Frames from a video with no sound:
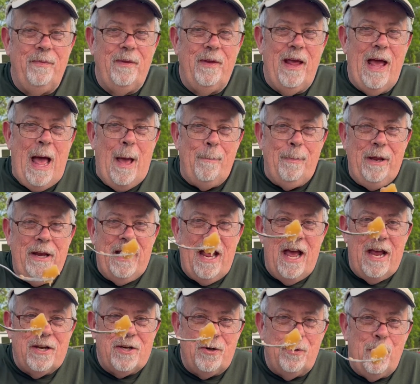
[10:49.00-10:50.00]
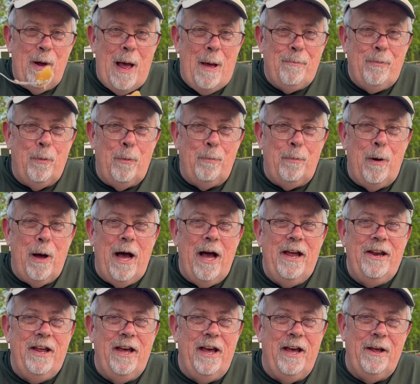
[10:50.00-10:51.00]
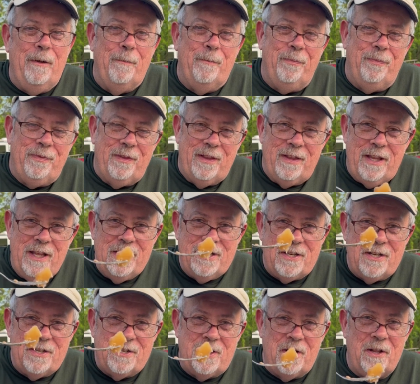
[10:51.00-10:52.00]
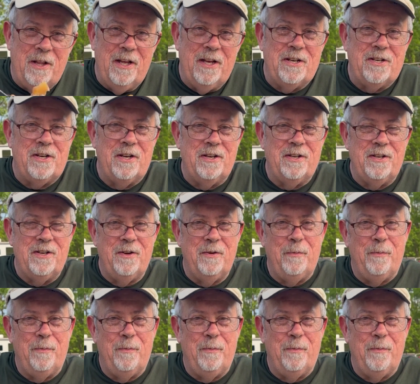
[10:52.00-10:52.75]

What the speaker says: Happy National Apple Pie Day. This is delicious.